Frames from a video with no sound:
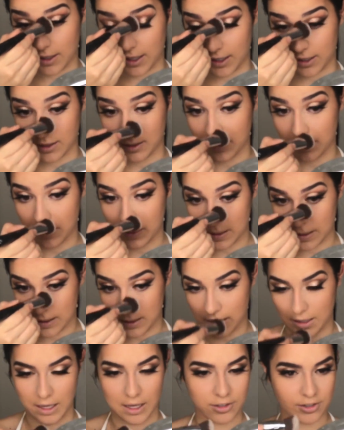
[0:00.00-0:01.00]
Like,
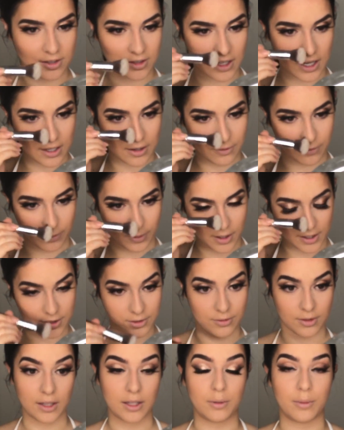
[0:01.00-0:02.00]
it just kind of
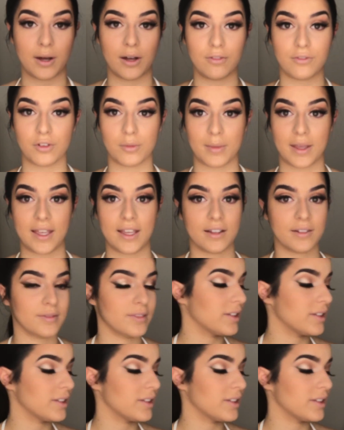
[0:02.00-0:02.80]
works really well for me.